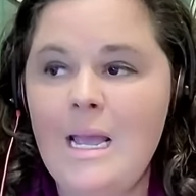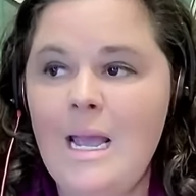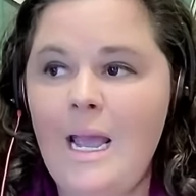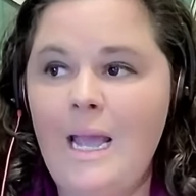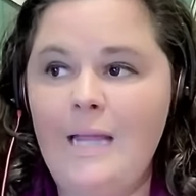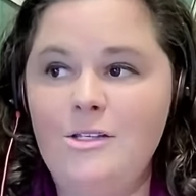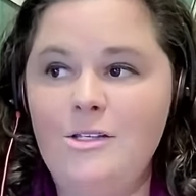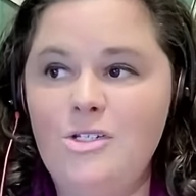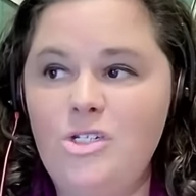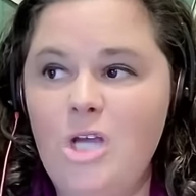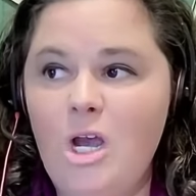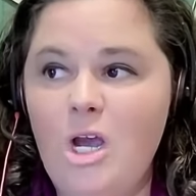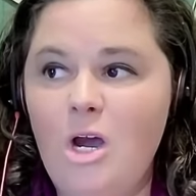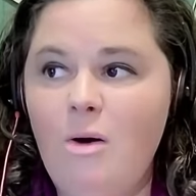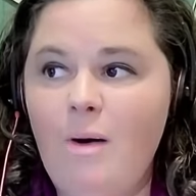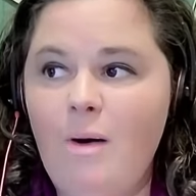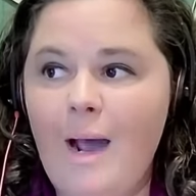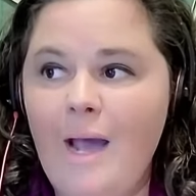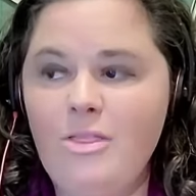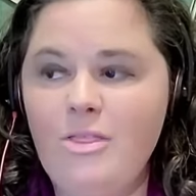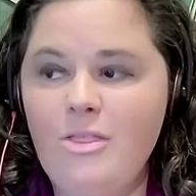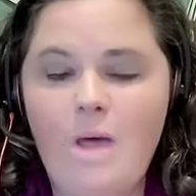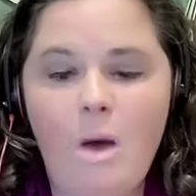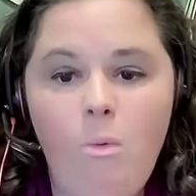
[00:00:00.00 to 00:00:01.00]
And so
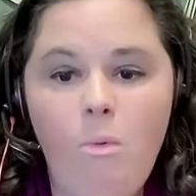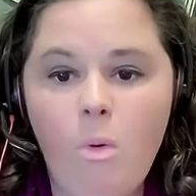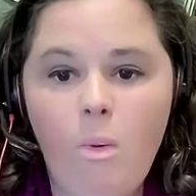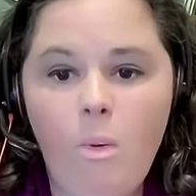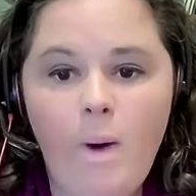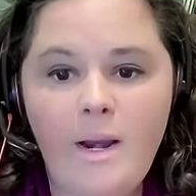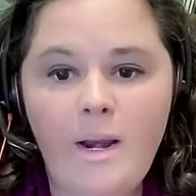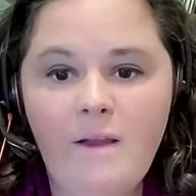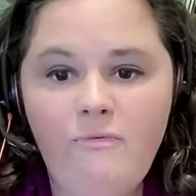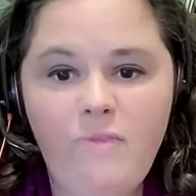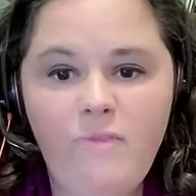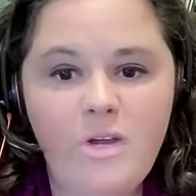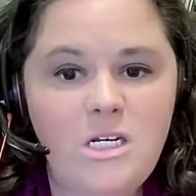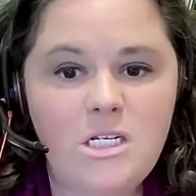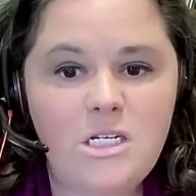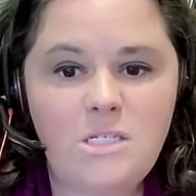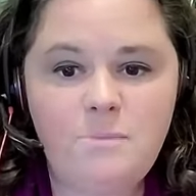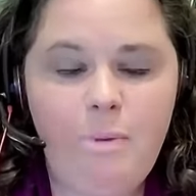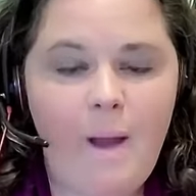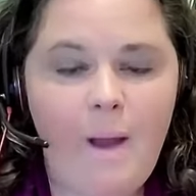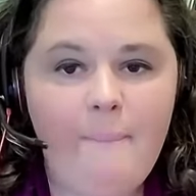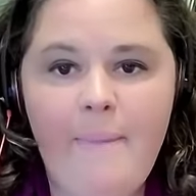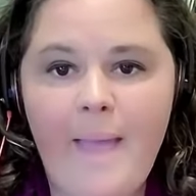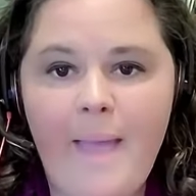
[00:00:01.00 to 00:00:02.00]
I thought, well, what if we just
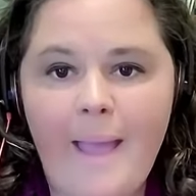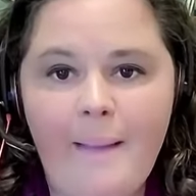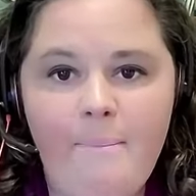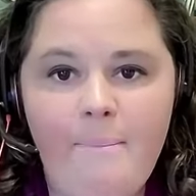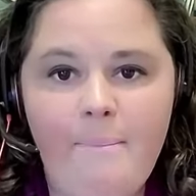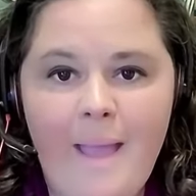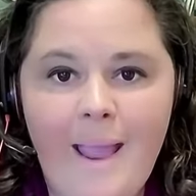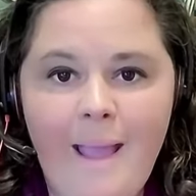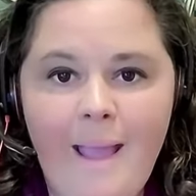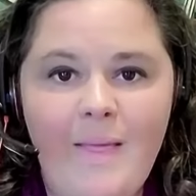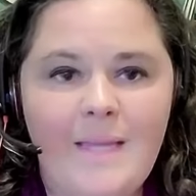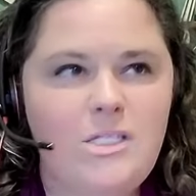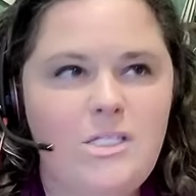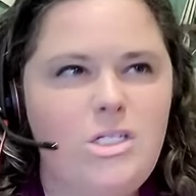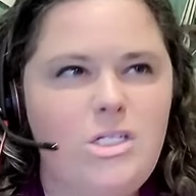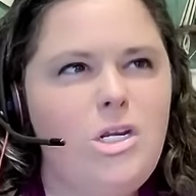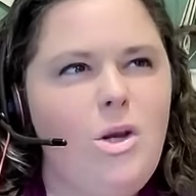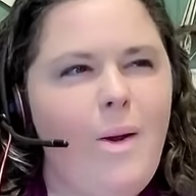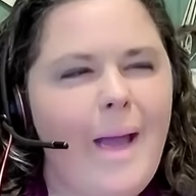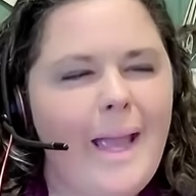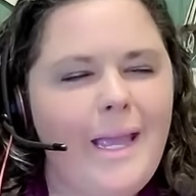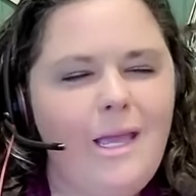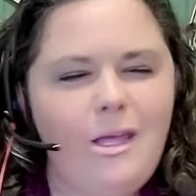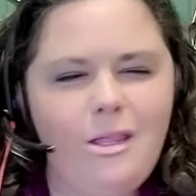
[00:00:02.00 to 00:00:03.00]
brought back balance? You
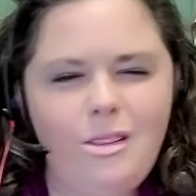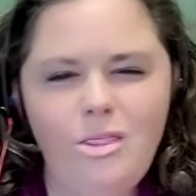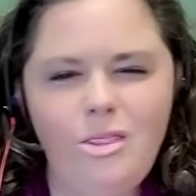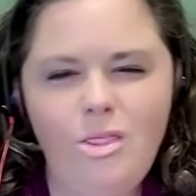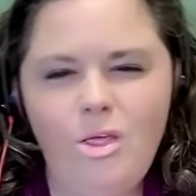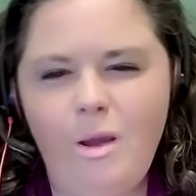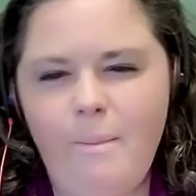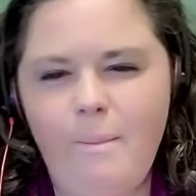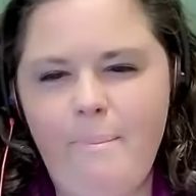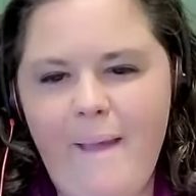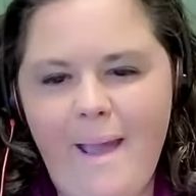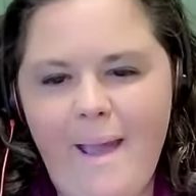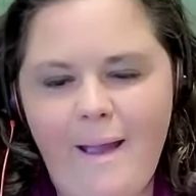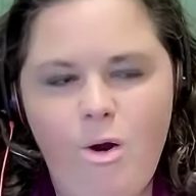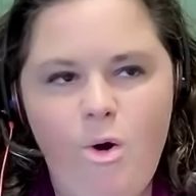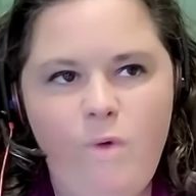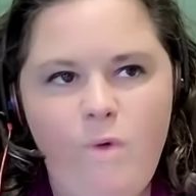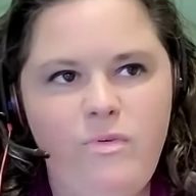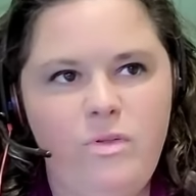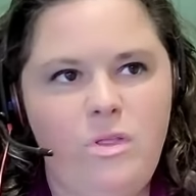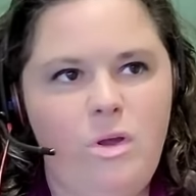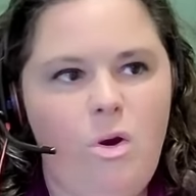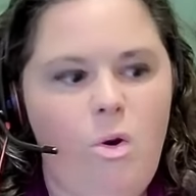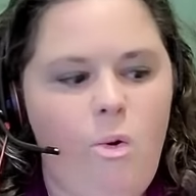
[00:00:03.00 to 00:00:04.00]
know, I could look back
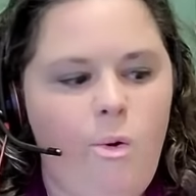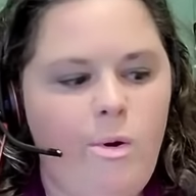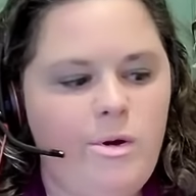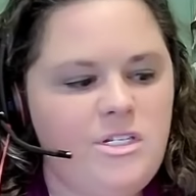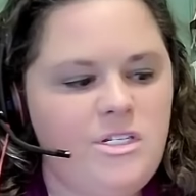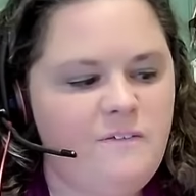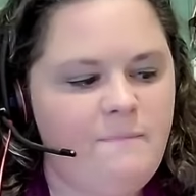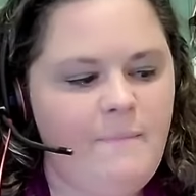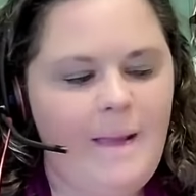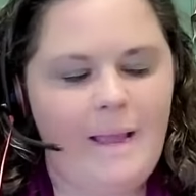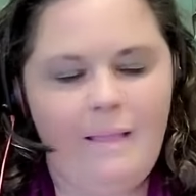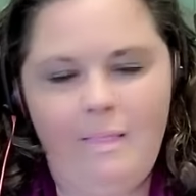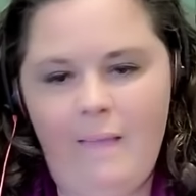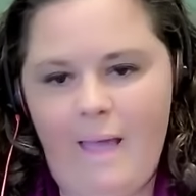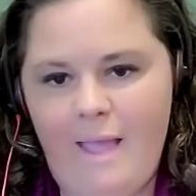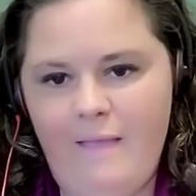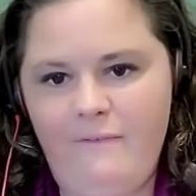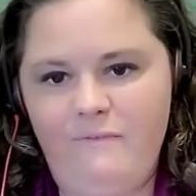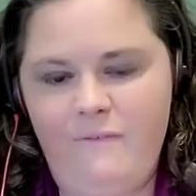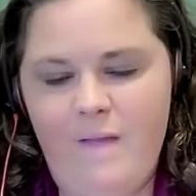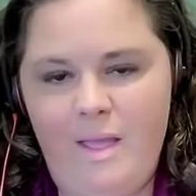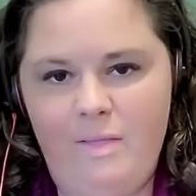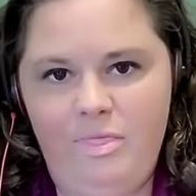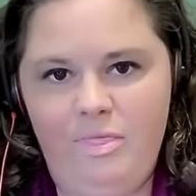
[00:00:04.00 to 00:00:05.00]
over the course of my
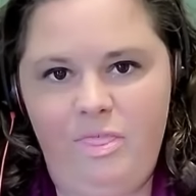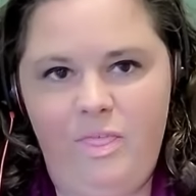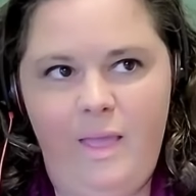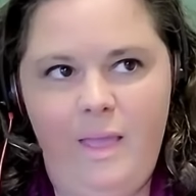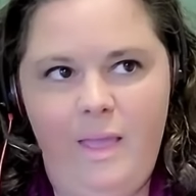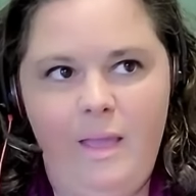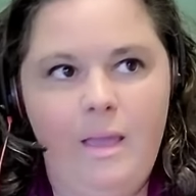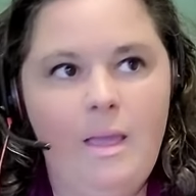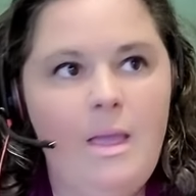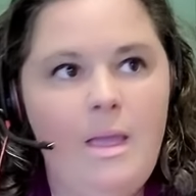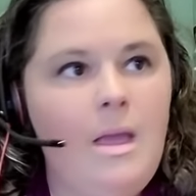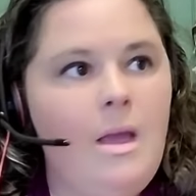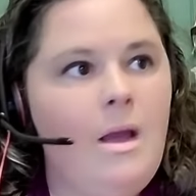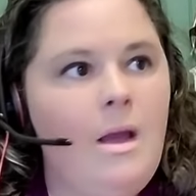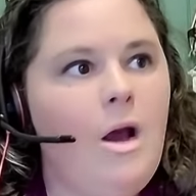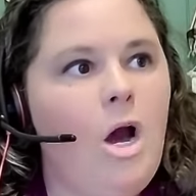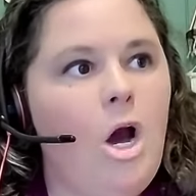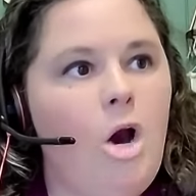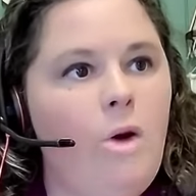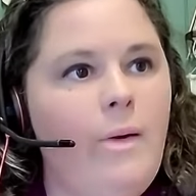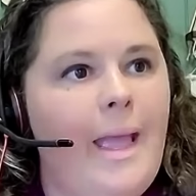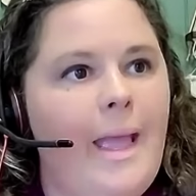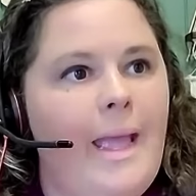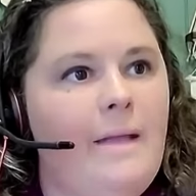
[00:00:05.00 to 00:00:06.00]
life and think,
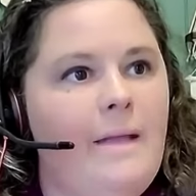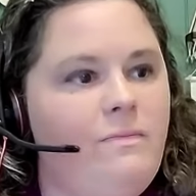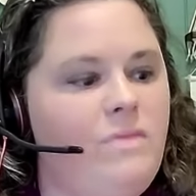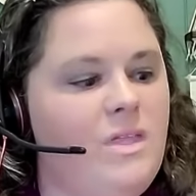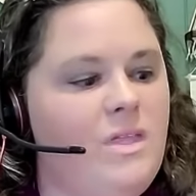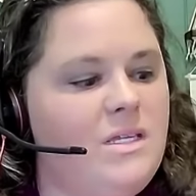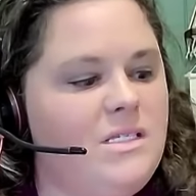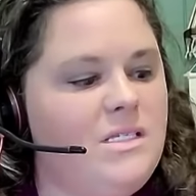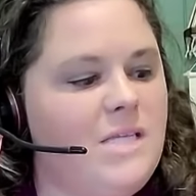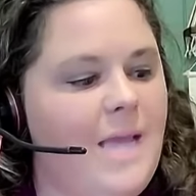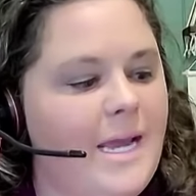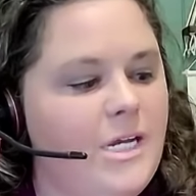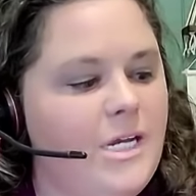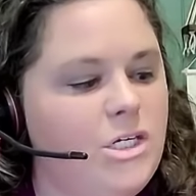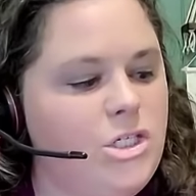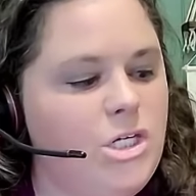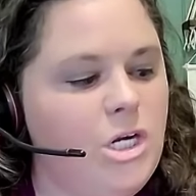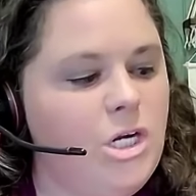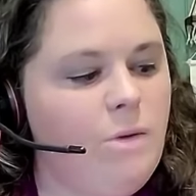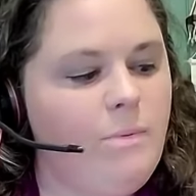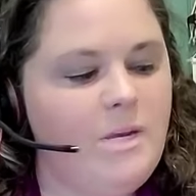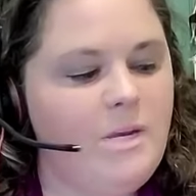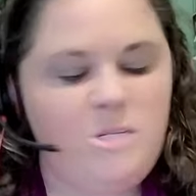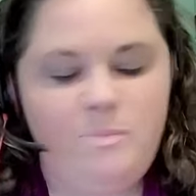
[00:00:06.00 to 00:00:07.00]
okay, this last
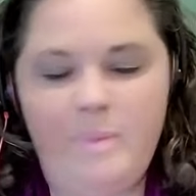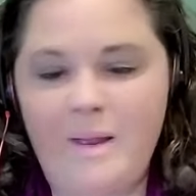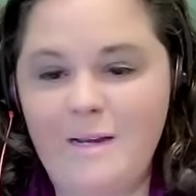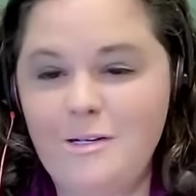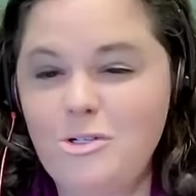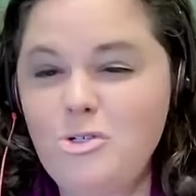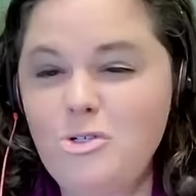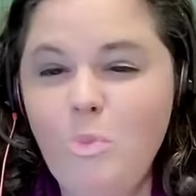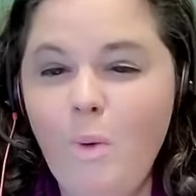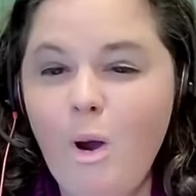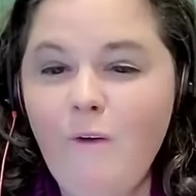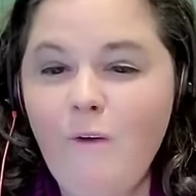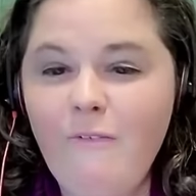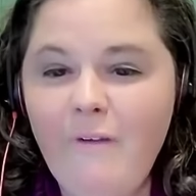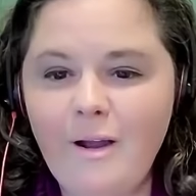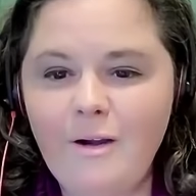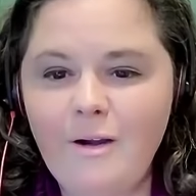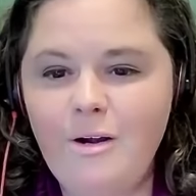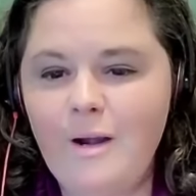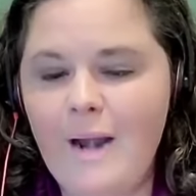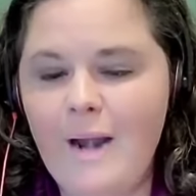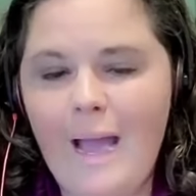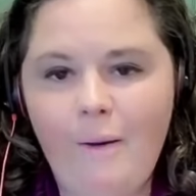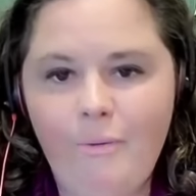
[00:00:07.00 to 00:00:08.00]
year we spent
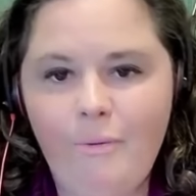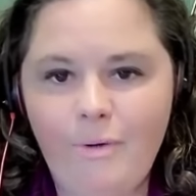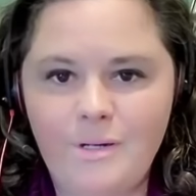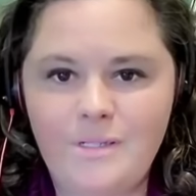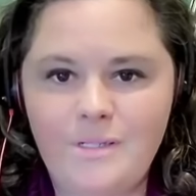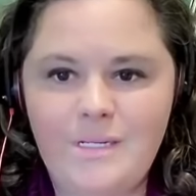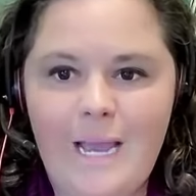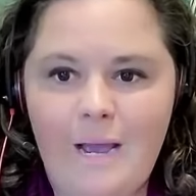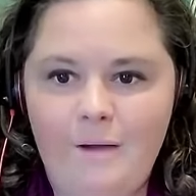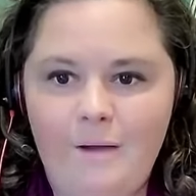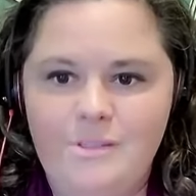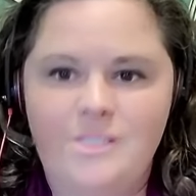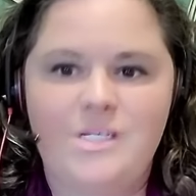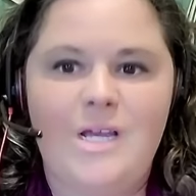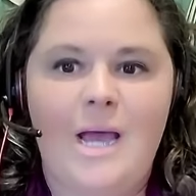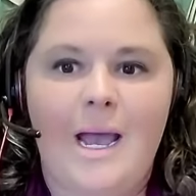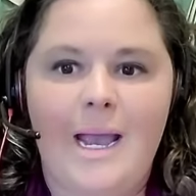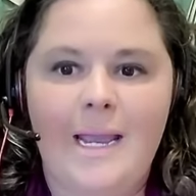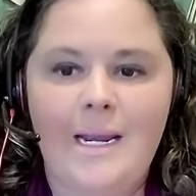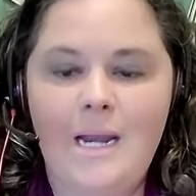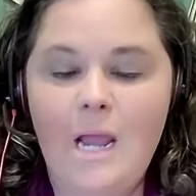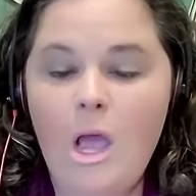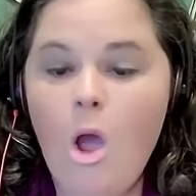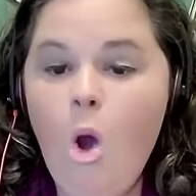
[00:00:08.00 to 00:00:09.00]
1,200 hours
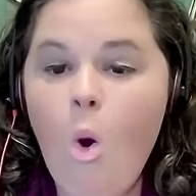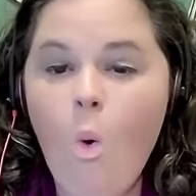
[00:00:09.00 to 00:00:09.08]
outside.